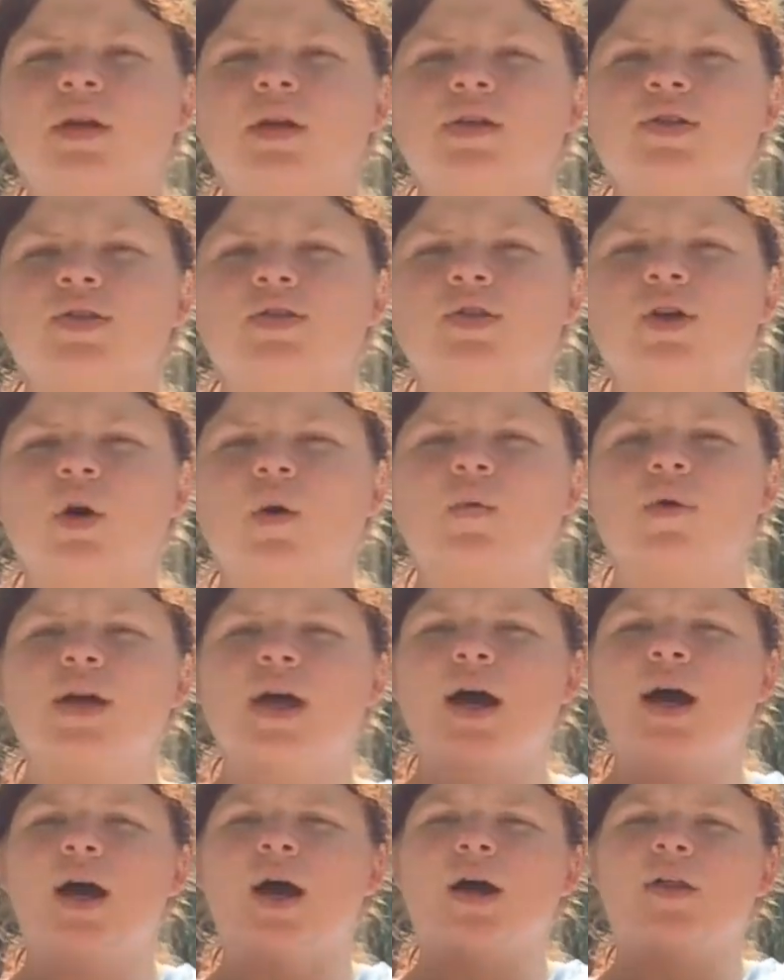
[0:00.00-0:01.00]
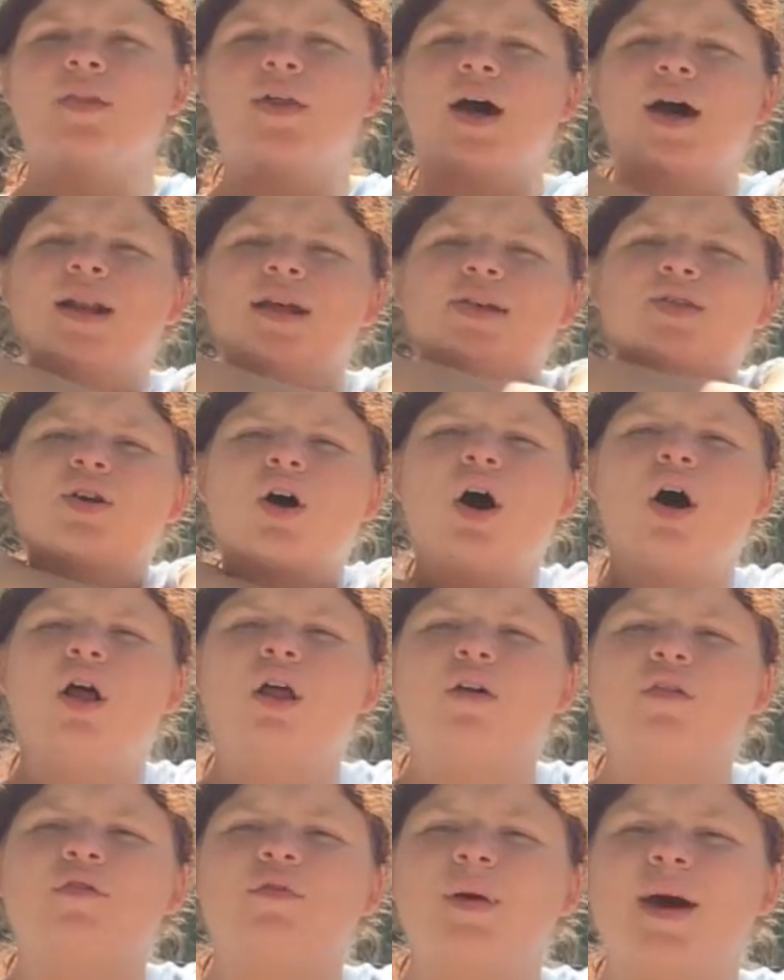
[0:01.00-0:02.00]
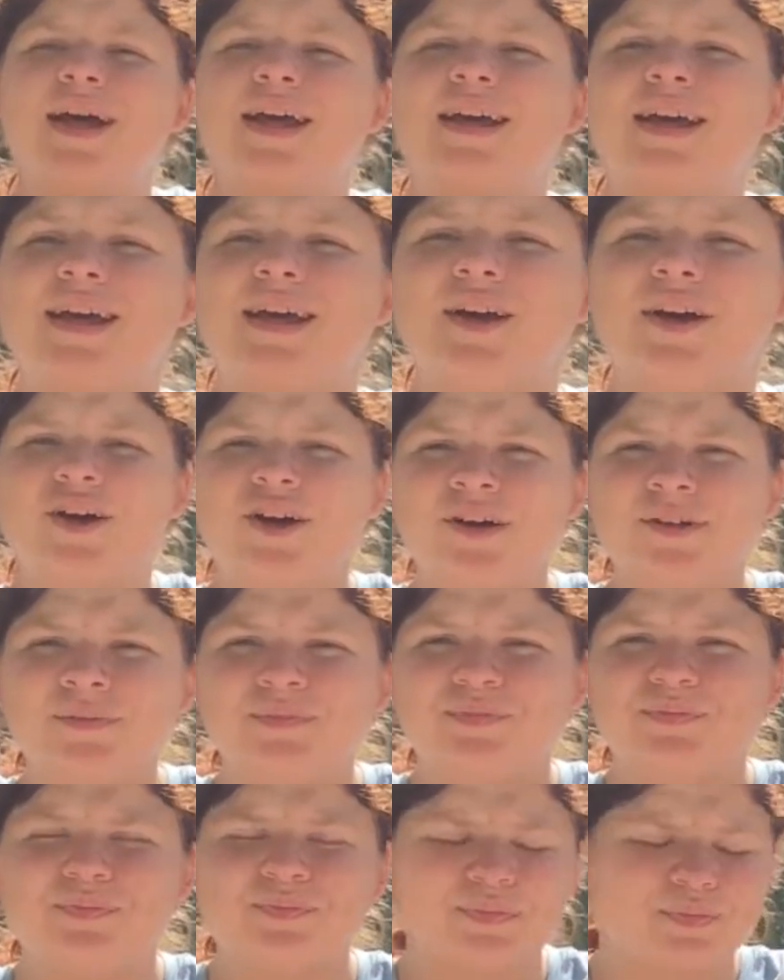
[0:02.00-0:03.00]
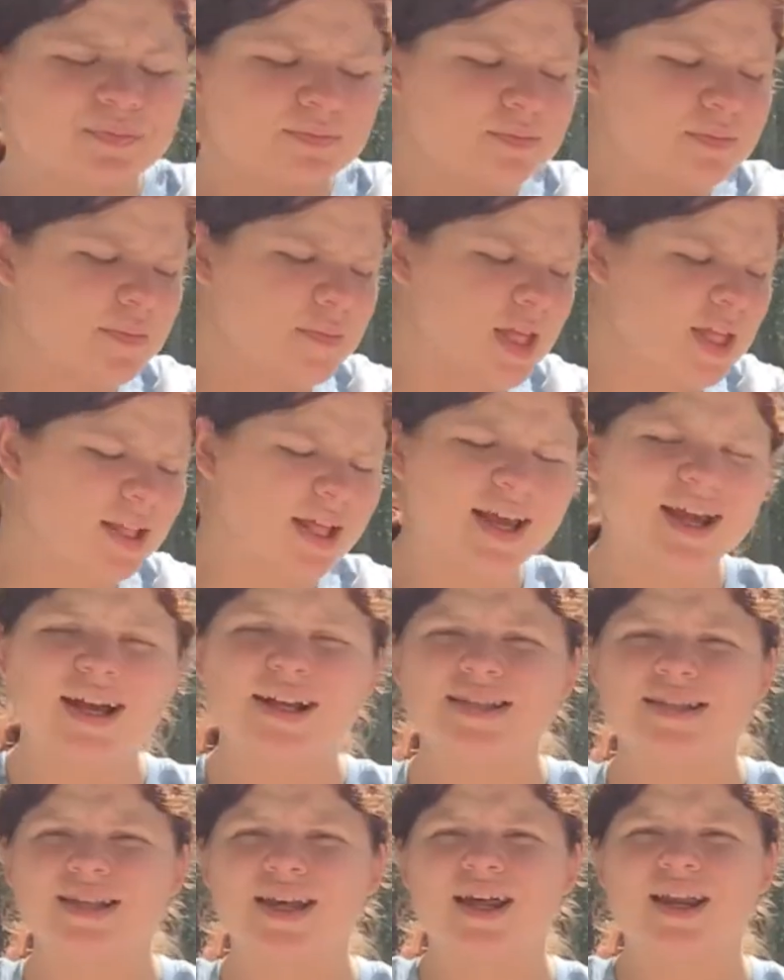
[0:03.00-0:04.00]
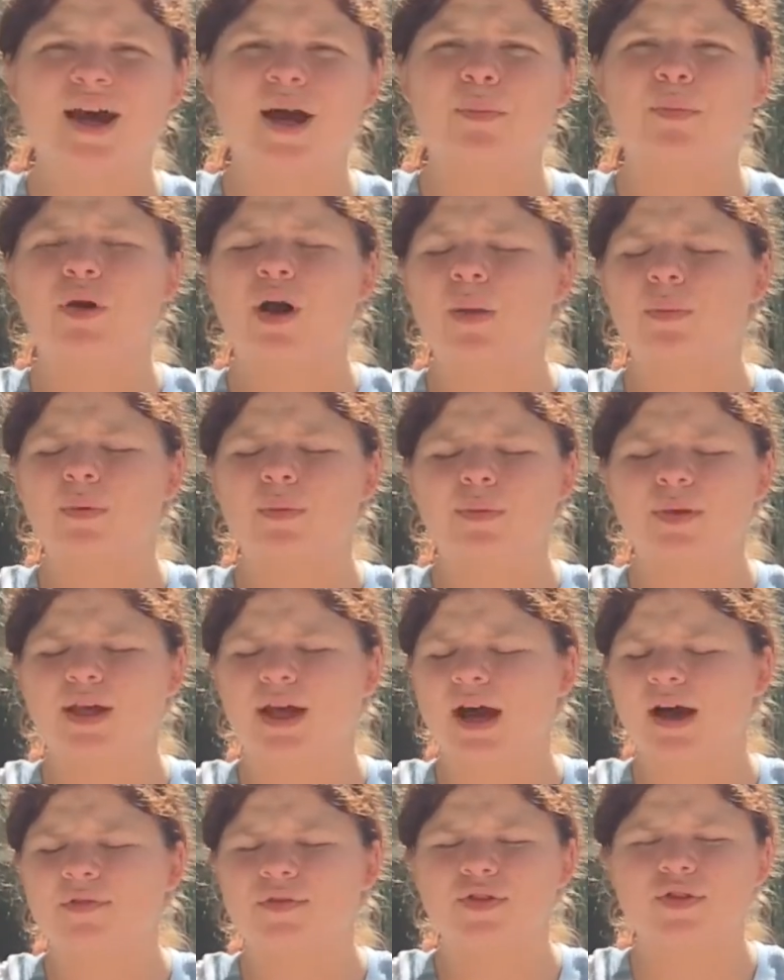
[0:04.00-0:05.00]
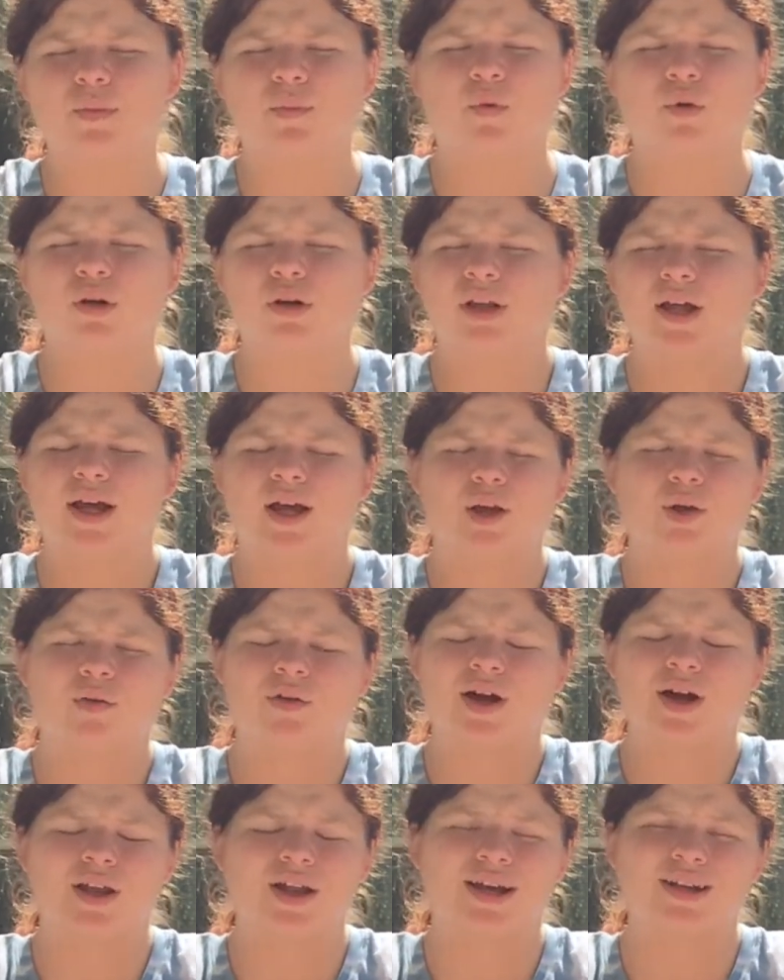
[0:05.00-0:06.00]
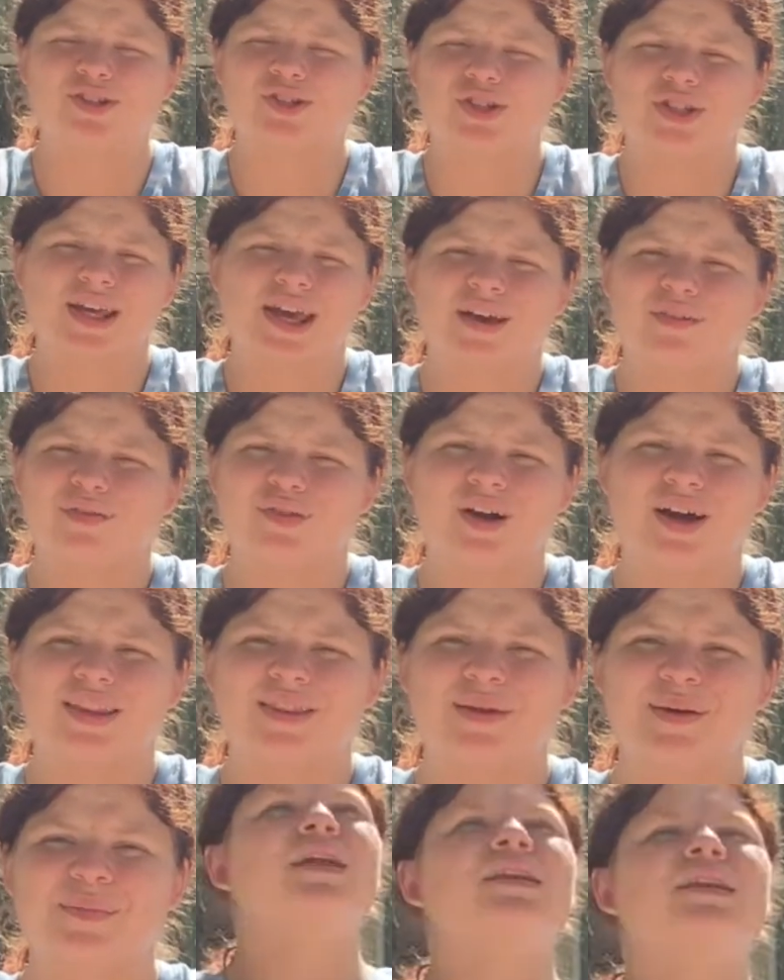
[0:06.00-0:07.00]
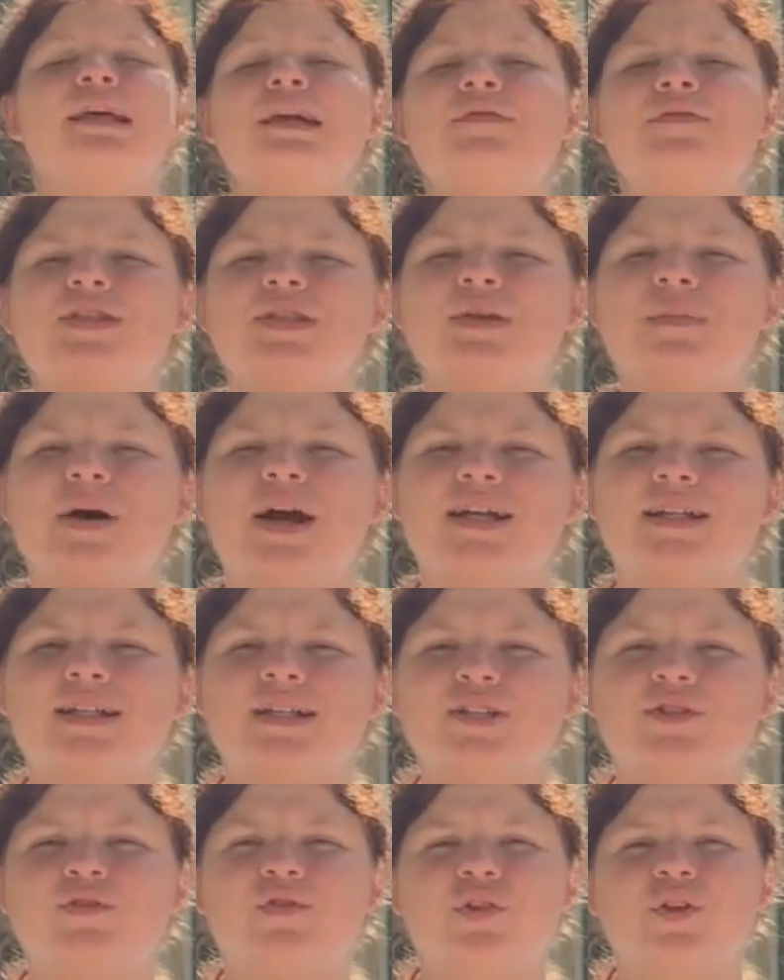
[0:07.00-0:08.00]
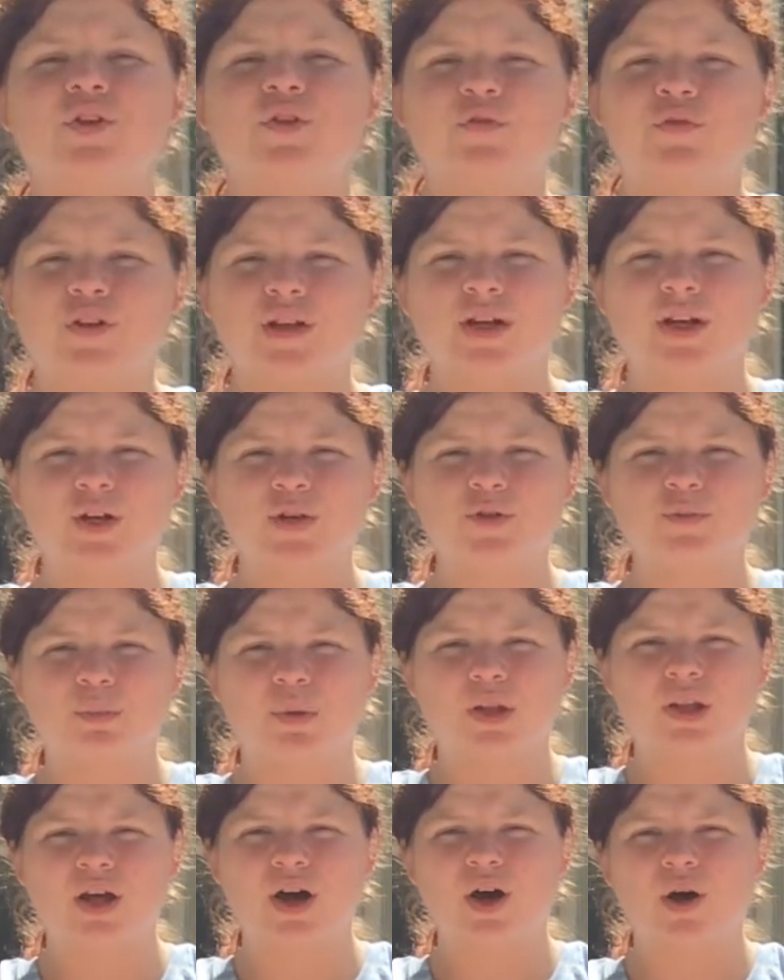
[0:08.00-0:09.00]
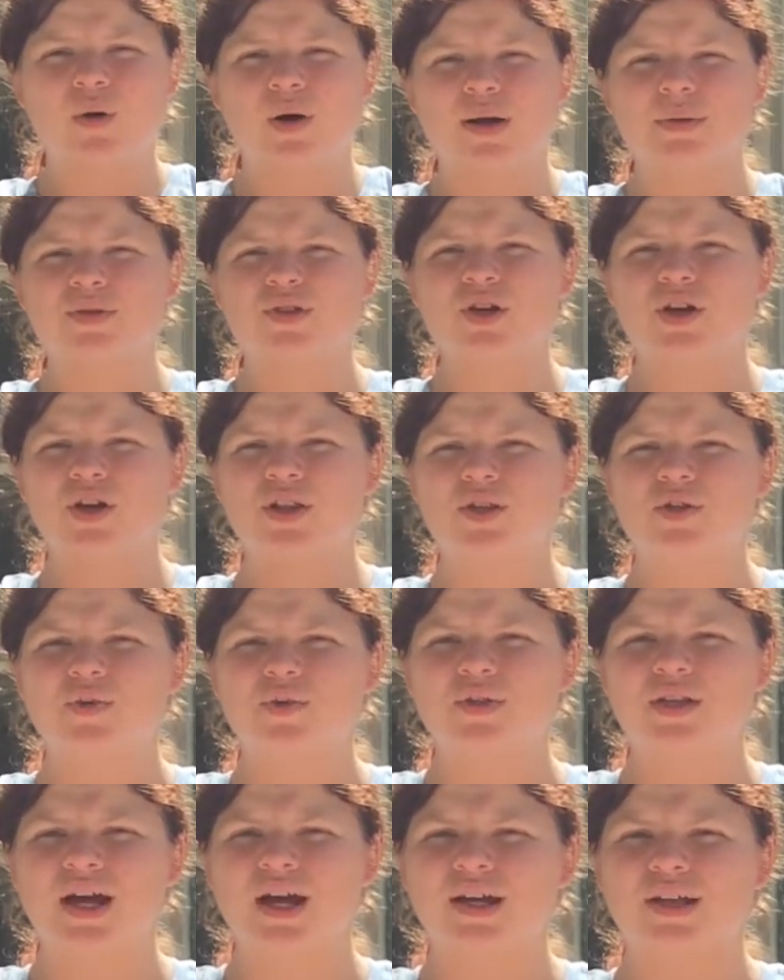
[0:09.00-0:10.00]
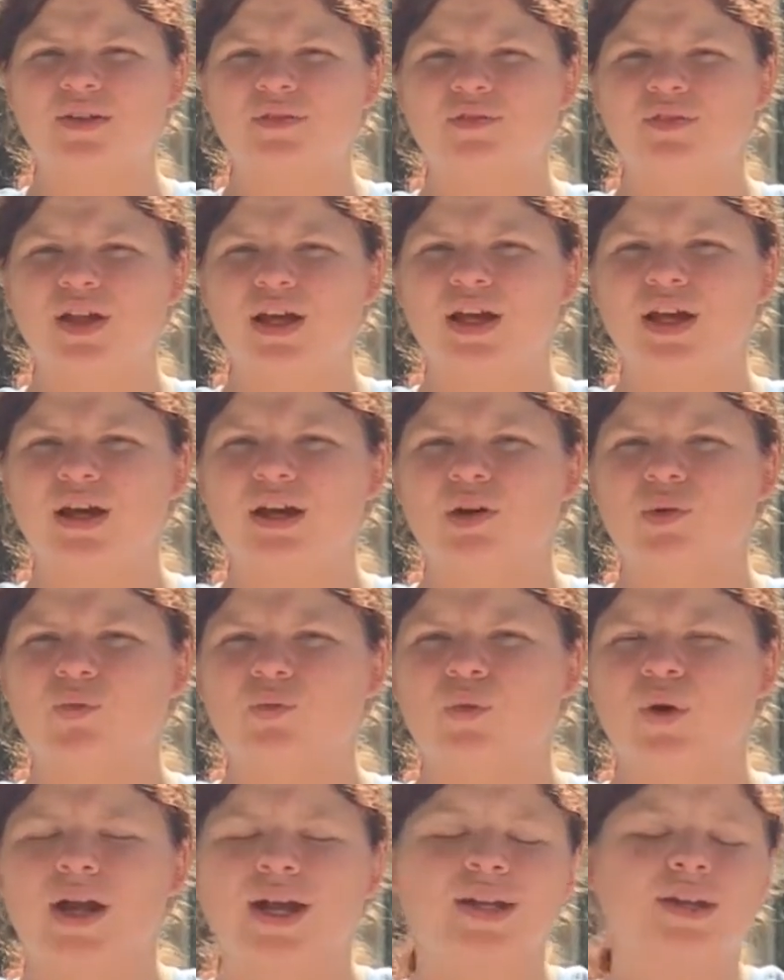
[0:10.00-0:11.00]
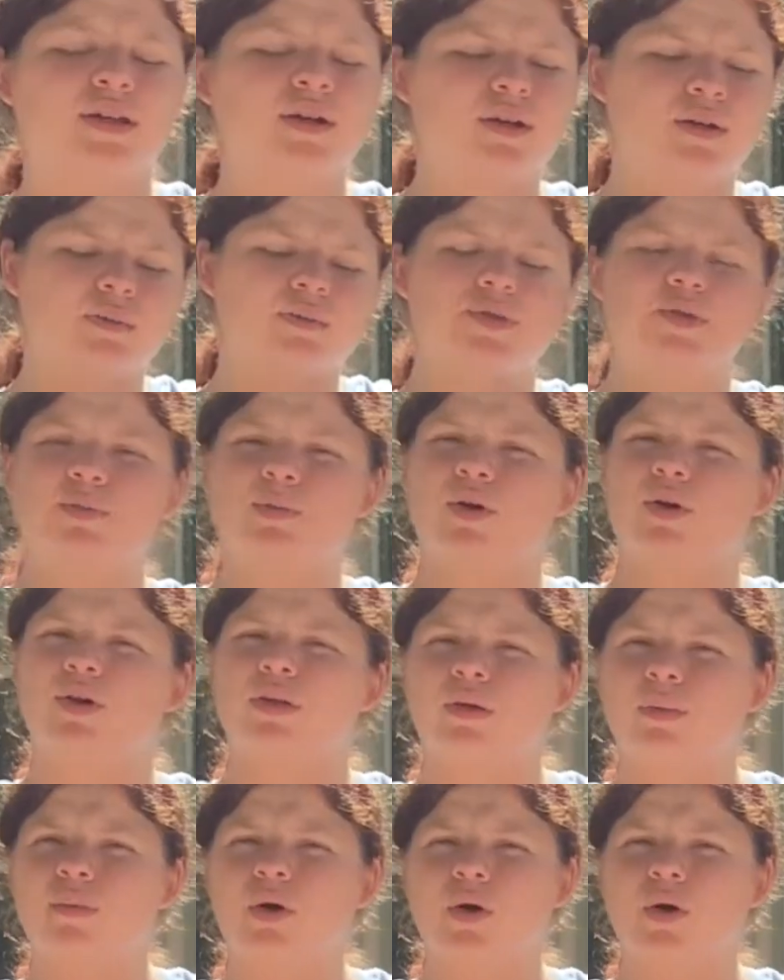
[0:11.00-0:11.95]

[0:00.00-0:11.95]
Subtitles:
So yeah, that is all of my gear. Like I said, I probably have some more lying around. I just can't find them. Leave some ideas for new videos below. I'm sorry this was kind of like a random spur of the